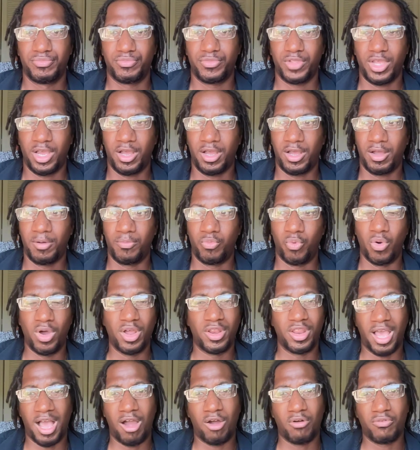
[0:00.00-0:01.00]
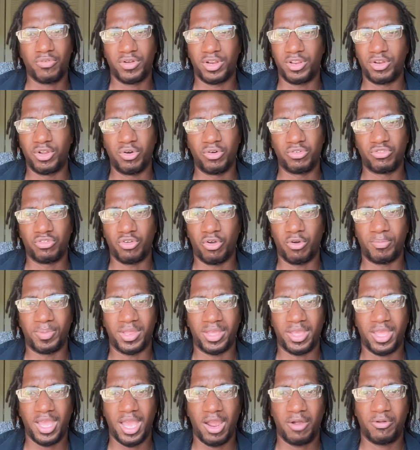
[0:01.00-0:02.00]
One, I already know it's
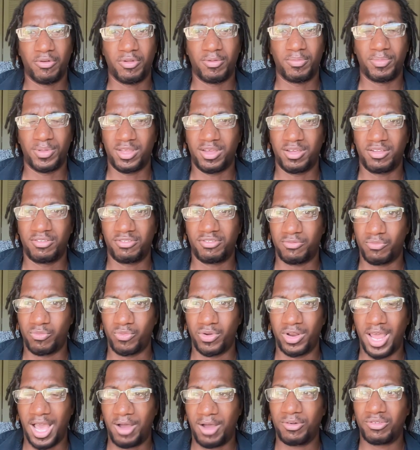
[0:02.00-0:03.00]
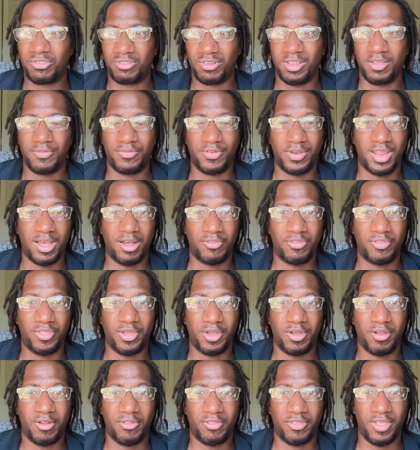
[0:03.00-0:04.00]
open carry because when I was living out
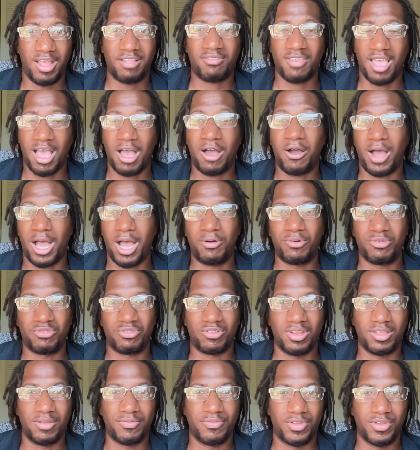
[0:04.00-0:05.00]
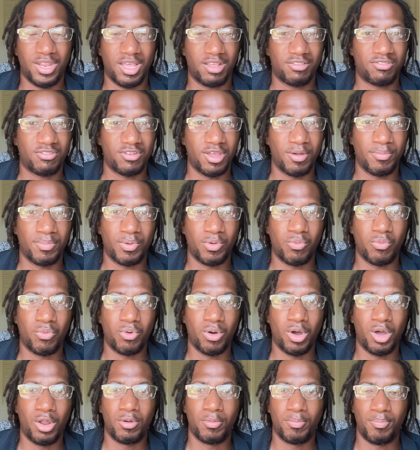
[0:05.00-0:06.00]
there, that's how I was living. That's number
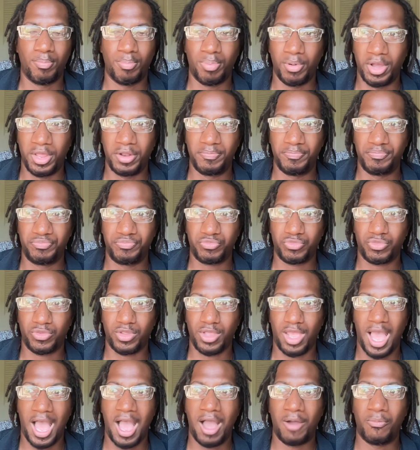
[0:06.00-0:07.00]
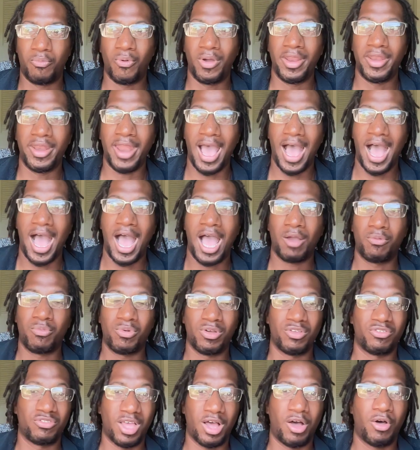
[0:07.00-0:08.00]
one. But when I
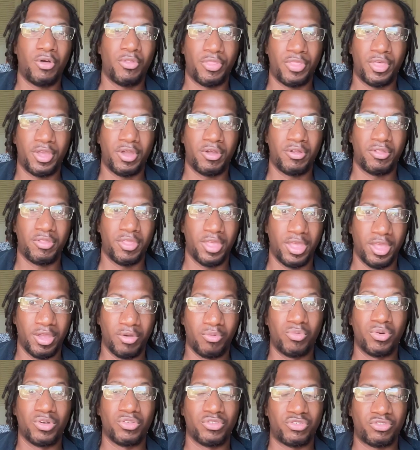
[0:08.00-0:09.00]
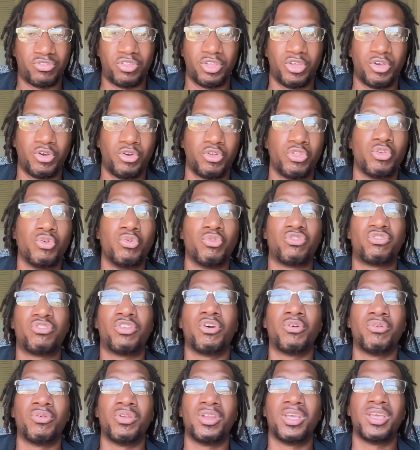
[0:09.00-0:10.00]
was out there, it was still, you
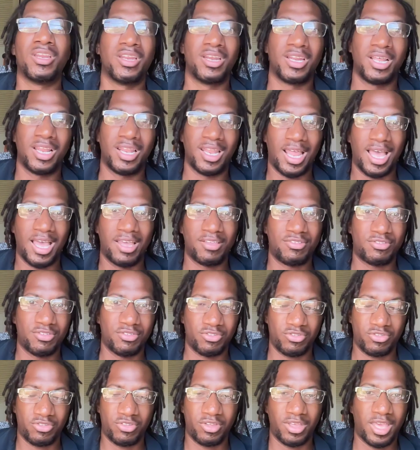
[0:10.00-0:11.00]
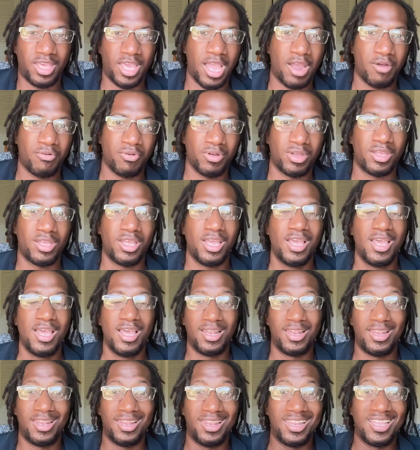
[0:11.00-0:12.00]
still needed a license to carry
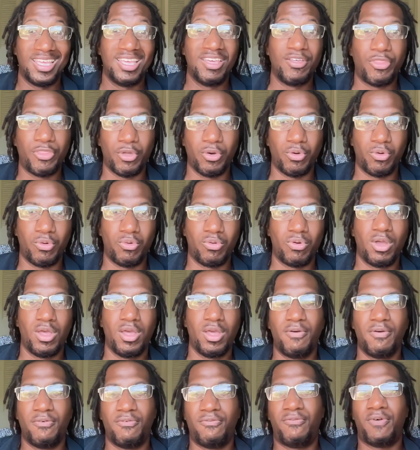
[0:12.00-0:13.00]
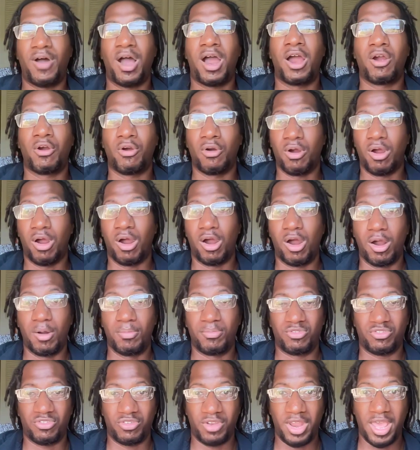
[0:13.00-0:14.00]
lethal
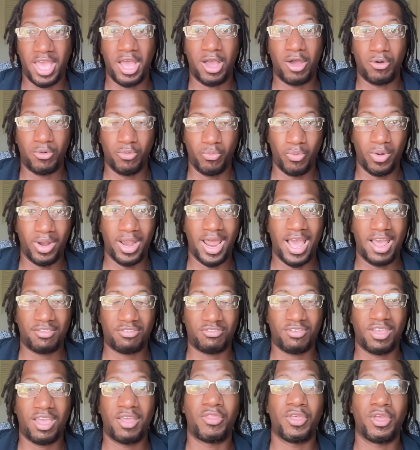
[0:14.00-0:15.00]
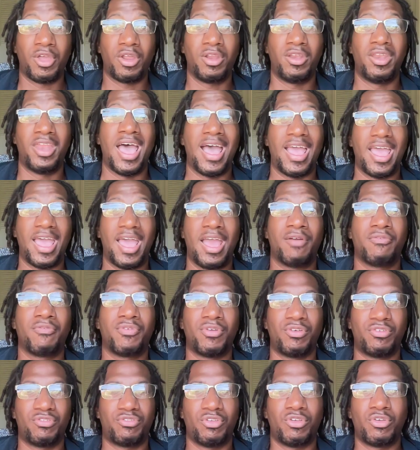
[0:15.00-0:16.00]
firearms. Now, when I say that not
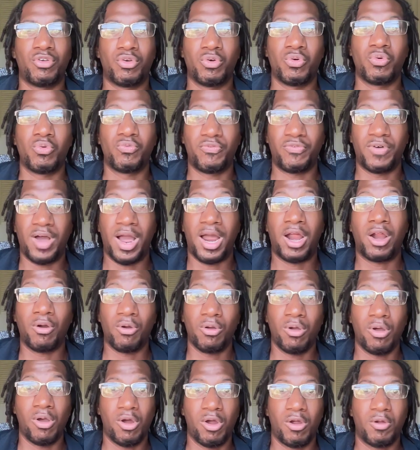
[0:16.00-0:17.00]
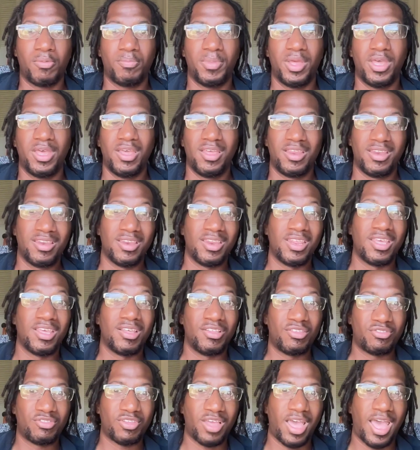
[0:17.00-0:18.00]
every single firearm
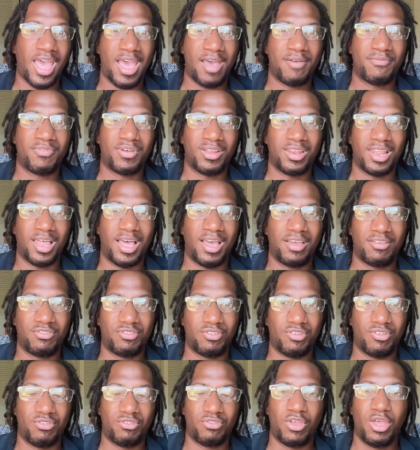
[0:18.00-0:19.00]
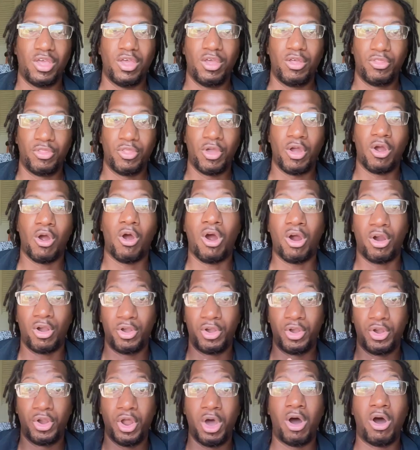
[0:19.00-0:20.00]
needs to have a license, there are
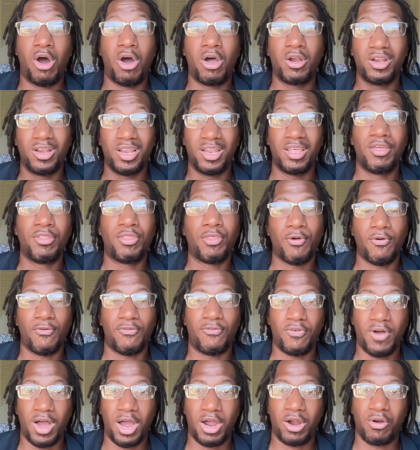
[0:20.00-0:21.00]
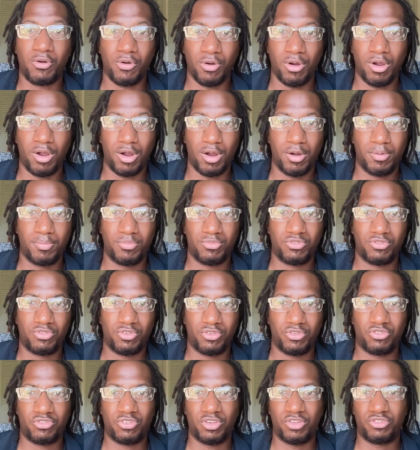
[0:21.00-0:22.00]
non-lethal firearms,
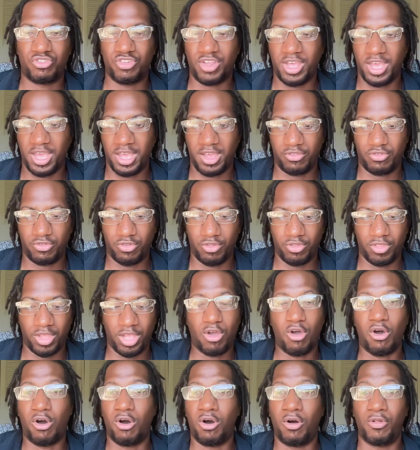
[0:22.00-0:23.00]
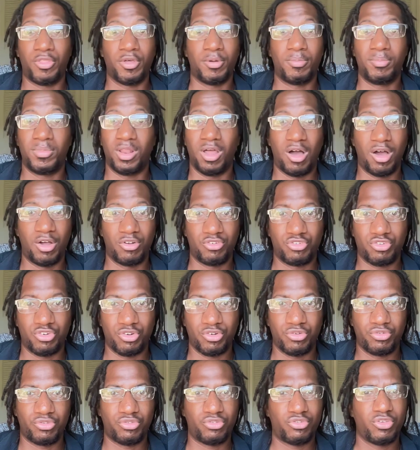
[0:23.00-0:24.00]
such as they call them
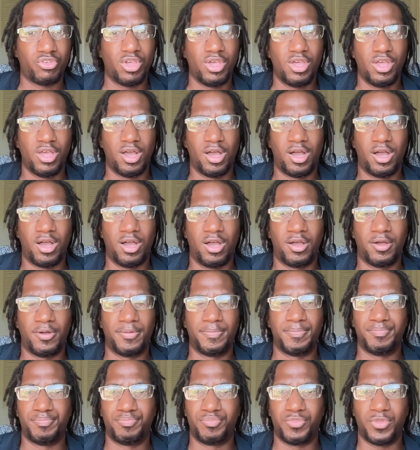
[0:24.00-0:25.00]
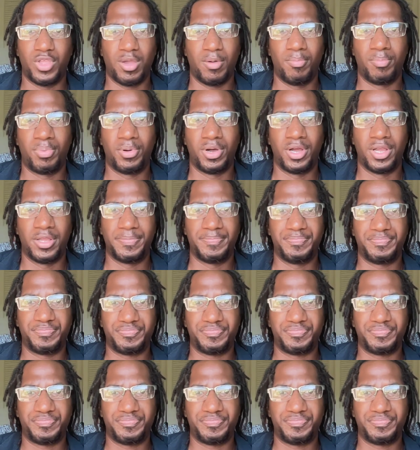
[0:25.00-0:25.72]
launchers, but